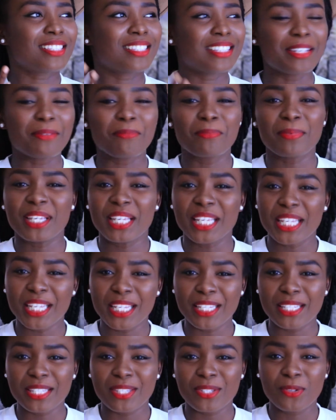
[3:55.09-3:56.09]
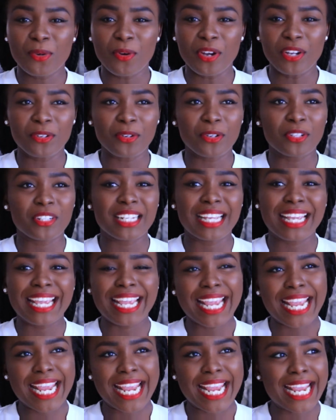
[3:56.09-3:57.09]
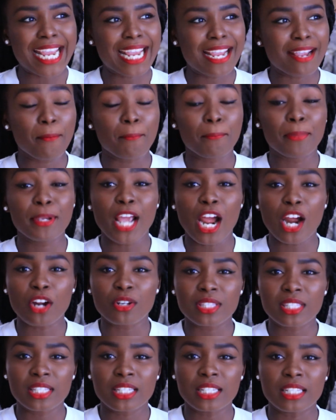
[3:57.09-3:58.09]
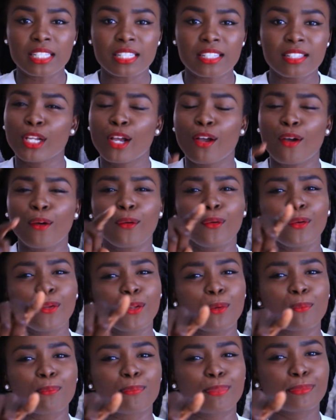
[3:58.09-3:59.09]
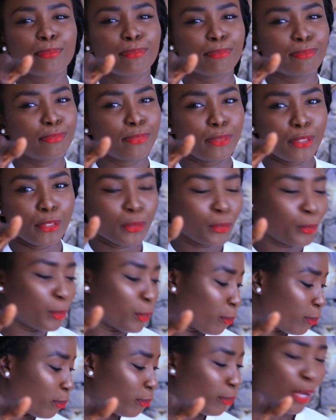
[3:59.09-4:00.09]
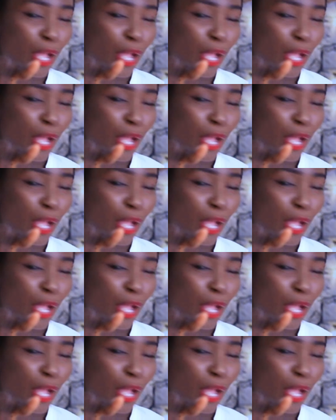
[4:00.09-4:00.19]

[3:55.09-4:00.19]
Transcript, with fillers: tip is going on a BRT. Hold up. Just hold up.